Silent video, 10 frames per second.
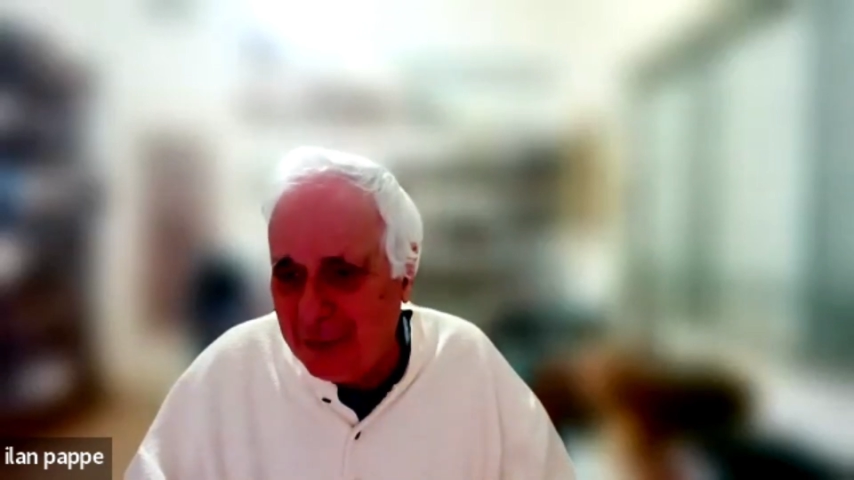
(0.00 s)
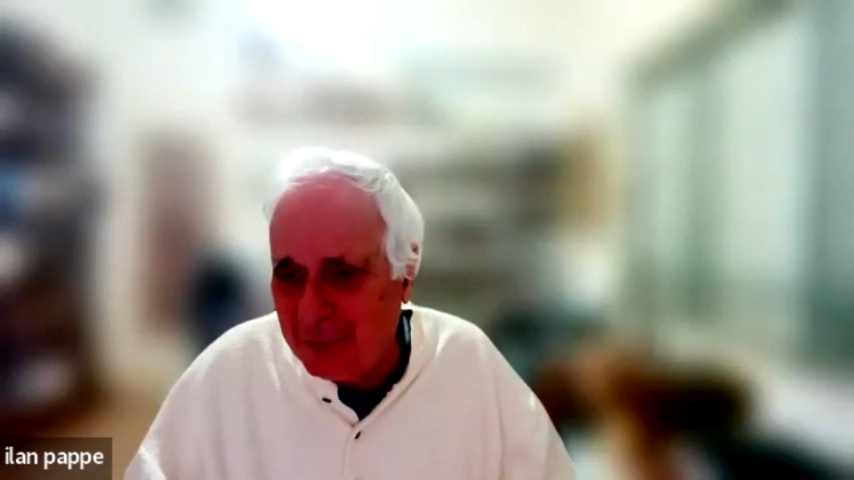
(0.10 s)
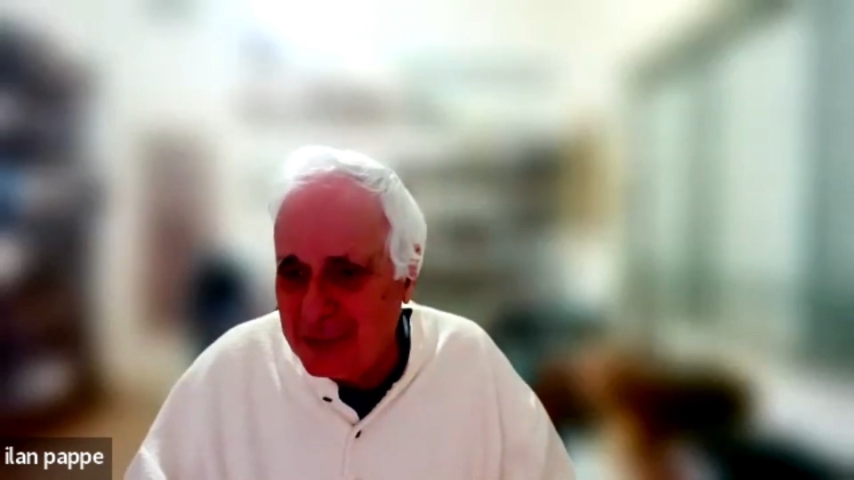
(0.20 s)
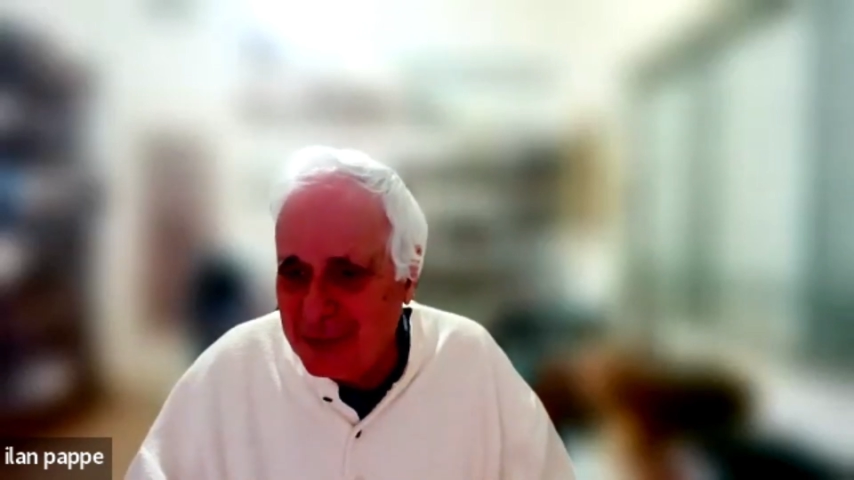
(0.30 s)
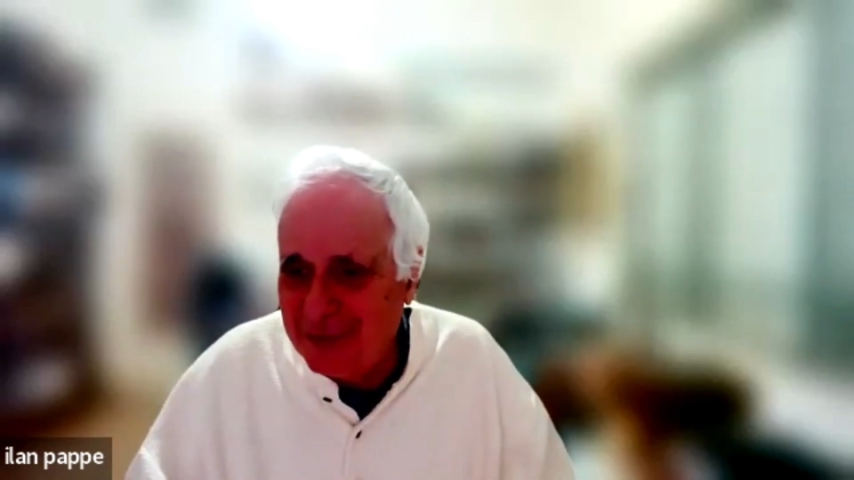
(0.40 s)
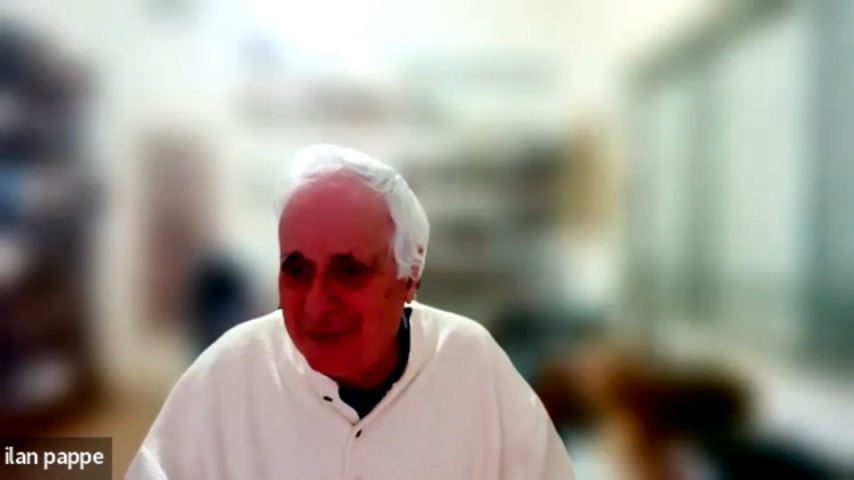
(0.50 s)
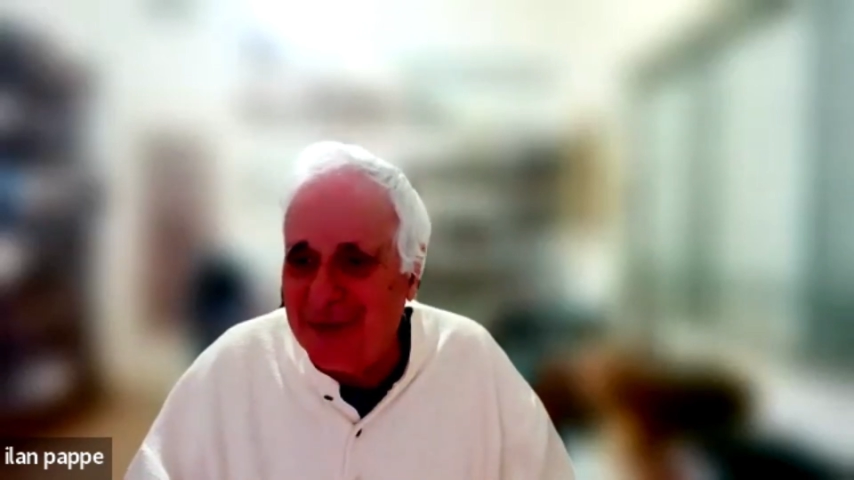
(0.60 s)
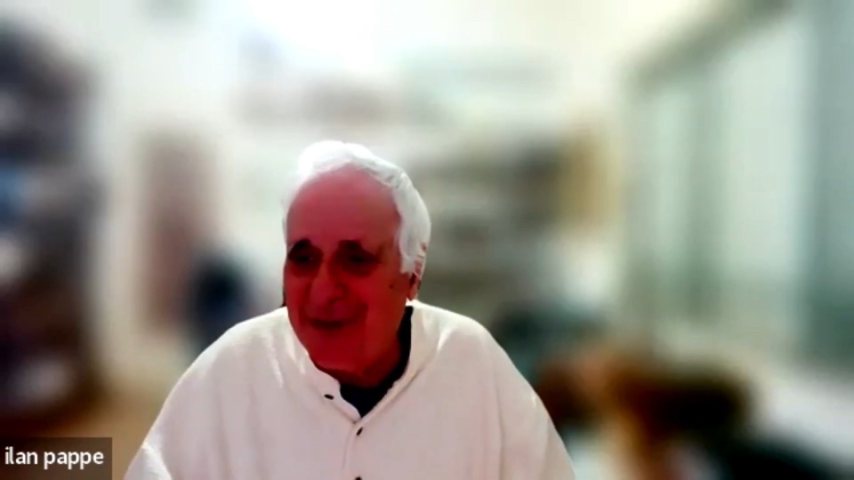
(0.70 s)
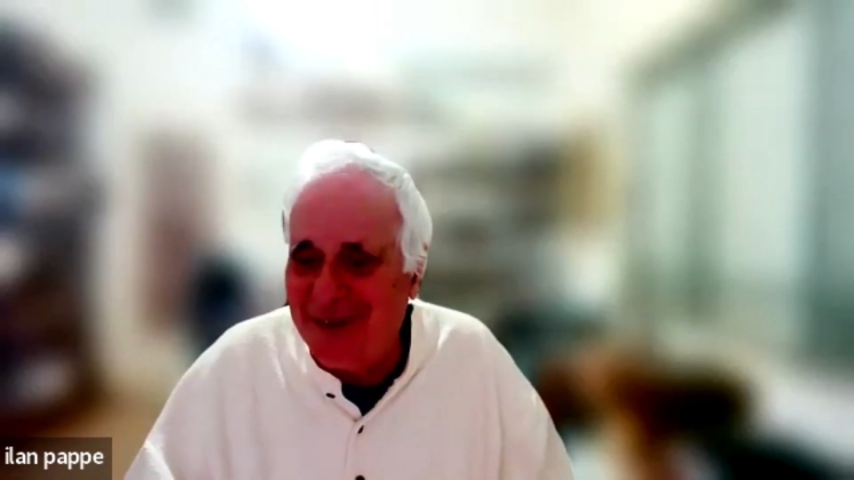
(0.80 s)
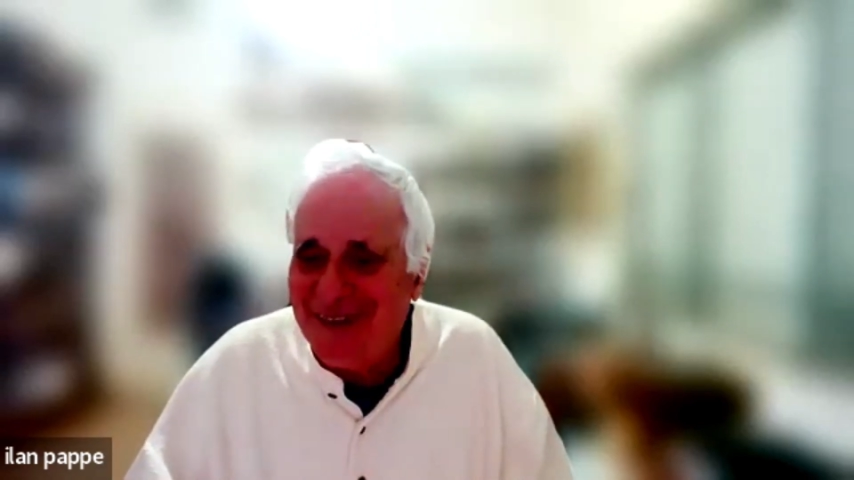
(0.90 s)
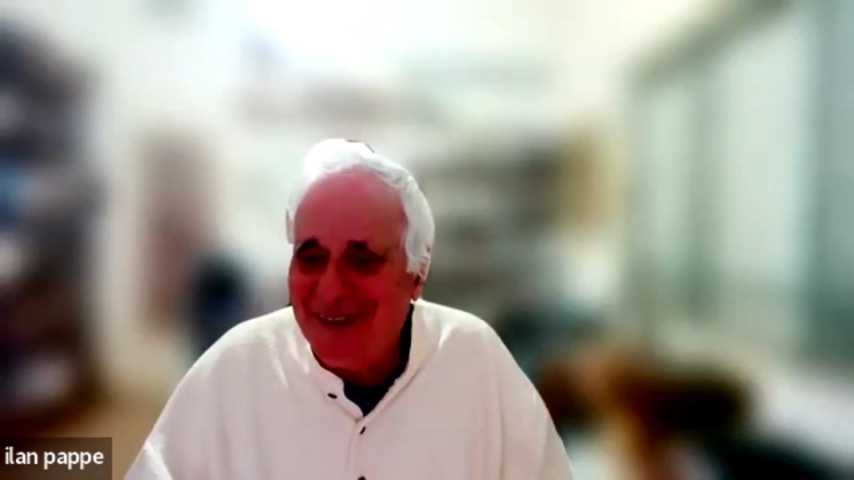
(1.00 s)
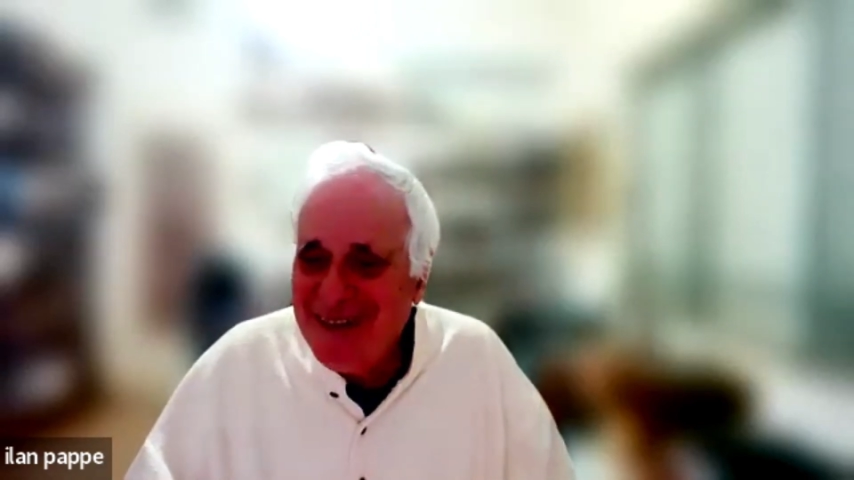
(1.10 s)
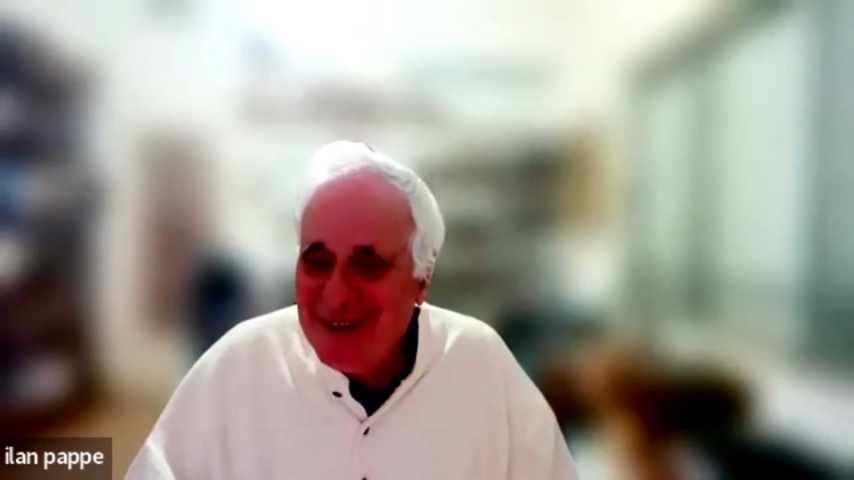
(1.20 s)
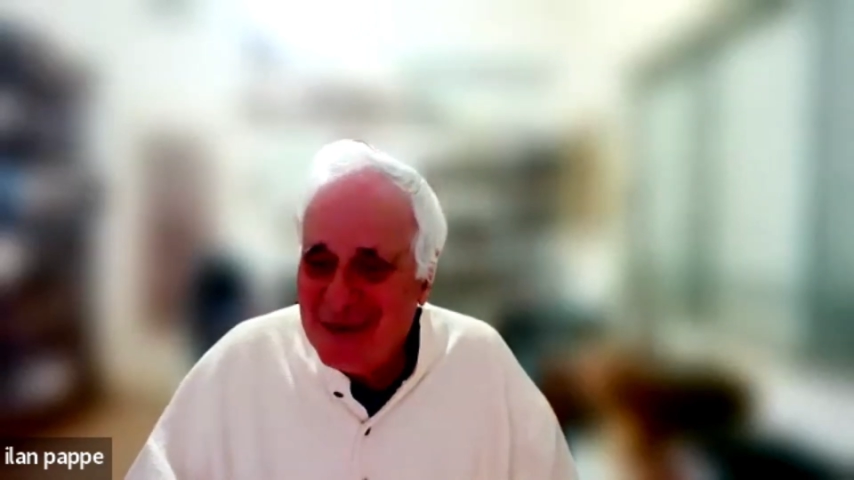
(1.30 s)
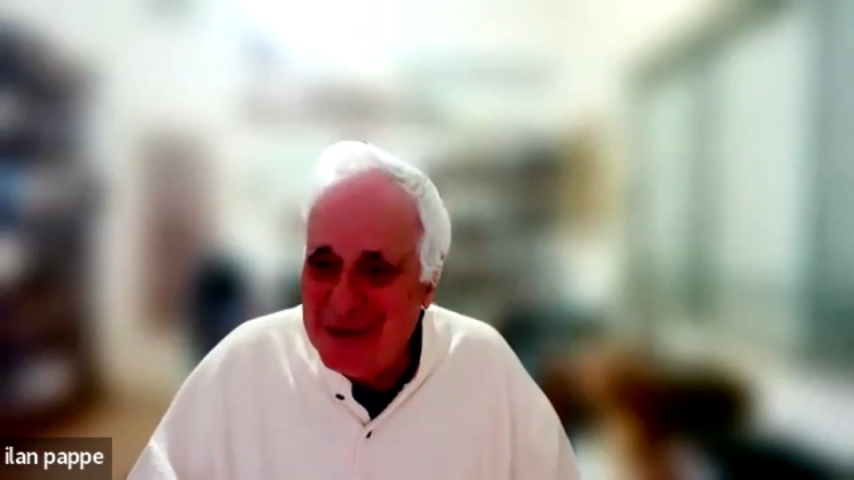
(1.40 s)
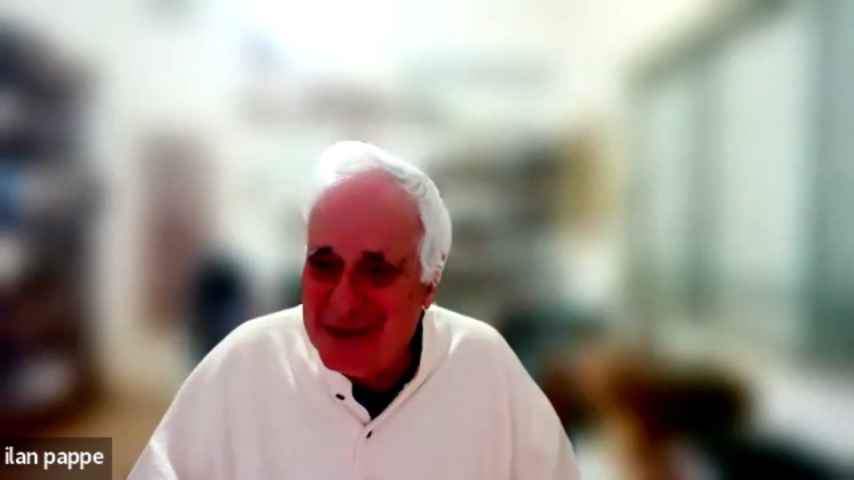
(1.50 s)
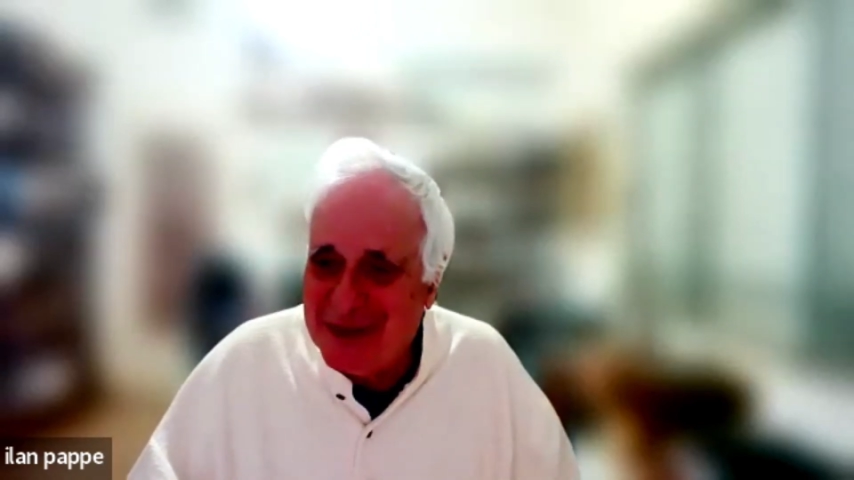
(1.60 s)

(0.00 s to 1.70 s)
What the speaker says: three